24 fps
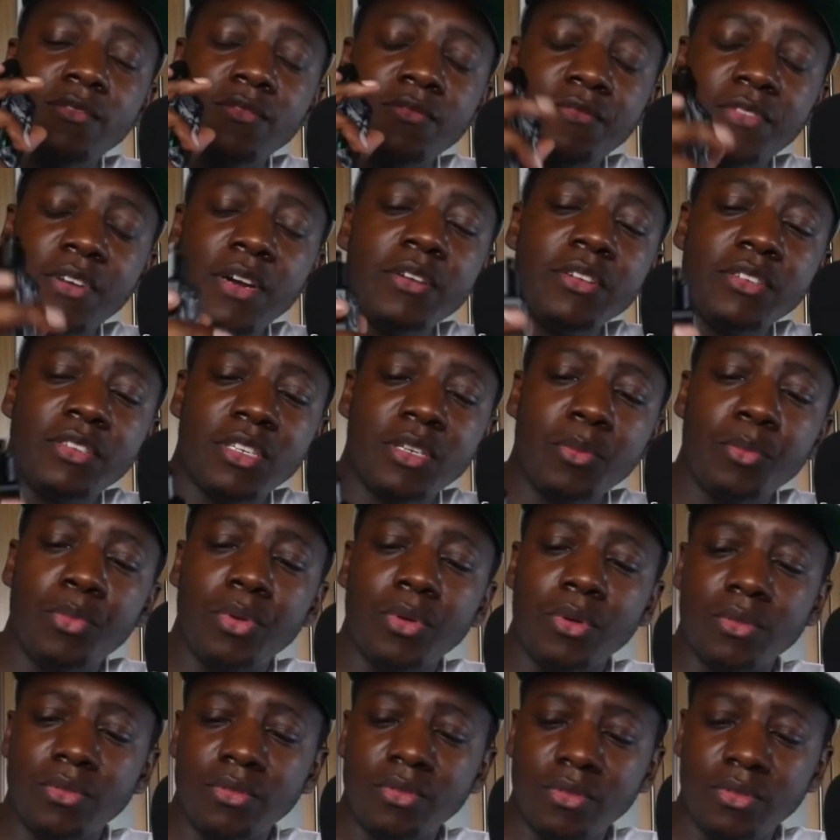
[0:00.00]
very
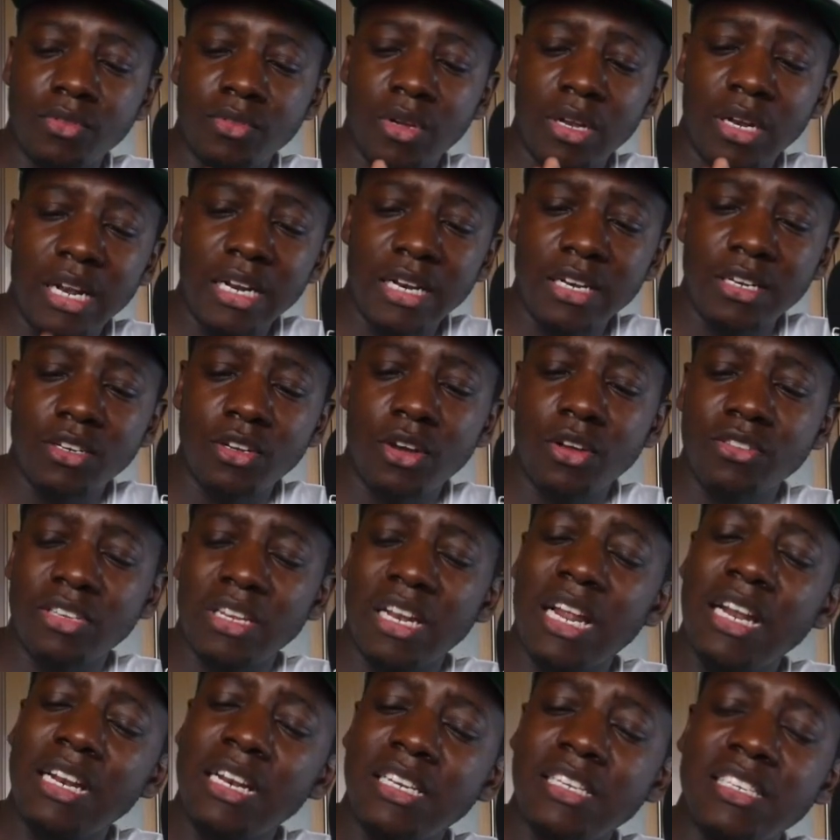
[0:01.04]
simple. So I like the doors, I
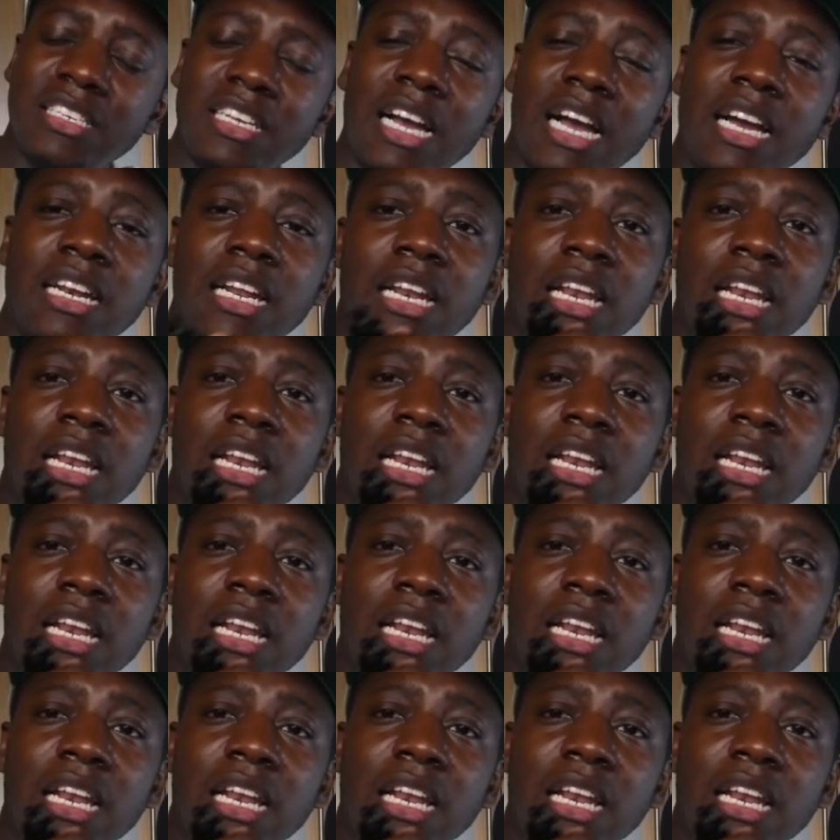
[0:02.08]
like the design,